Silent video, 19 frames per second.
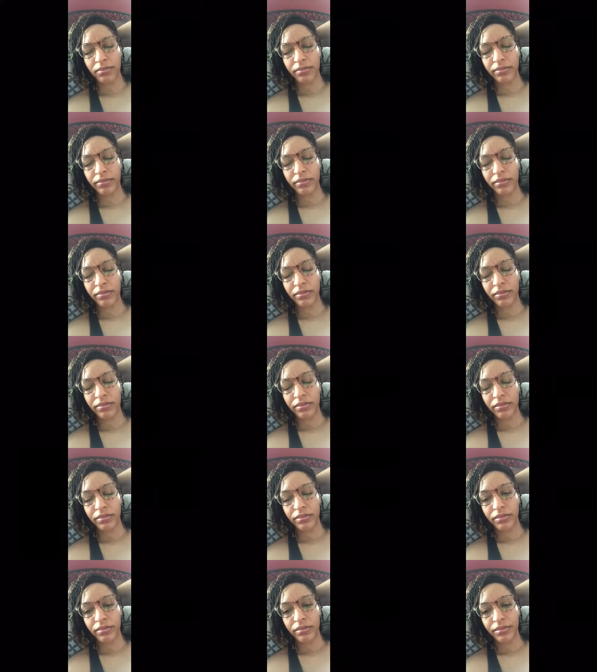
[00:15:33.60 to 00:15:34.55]

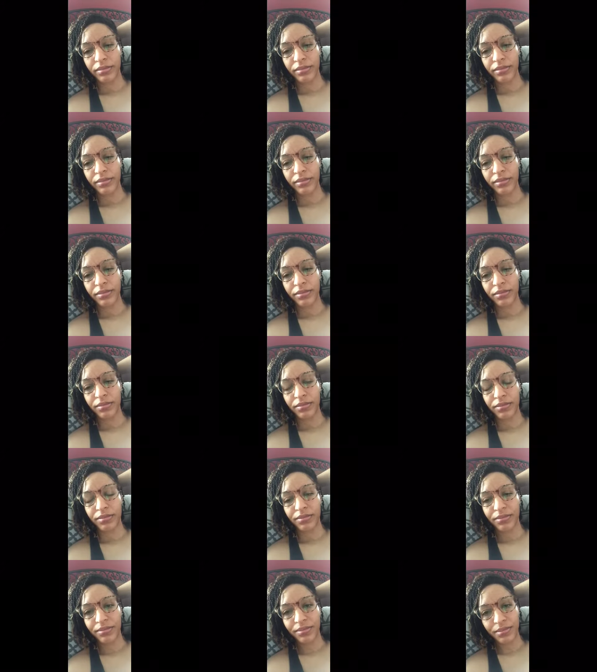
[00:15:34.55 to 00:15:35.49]

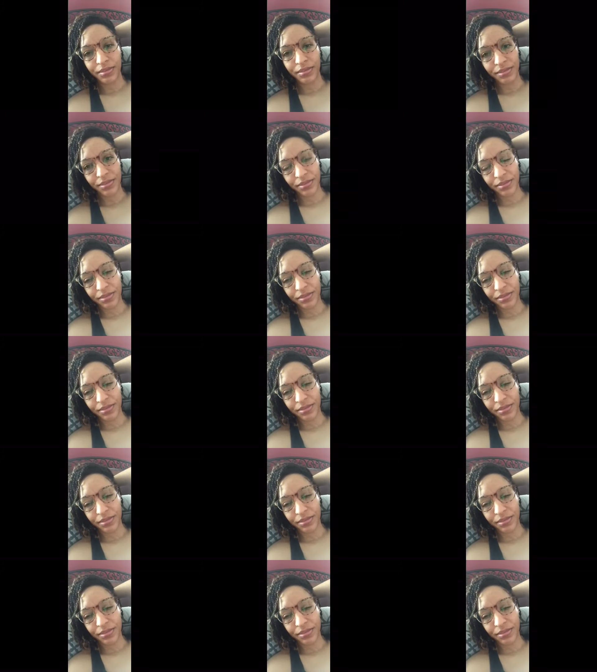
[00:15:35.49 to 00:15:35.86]
No one is speaking in this clip.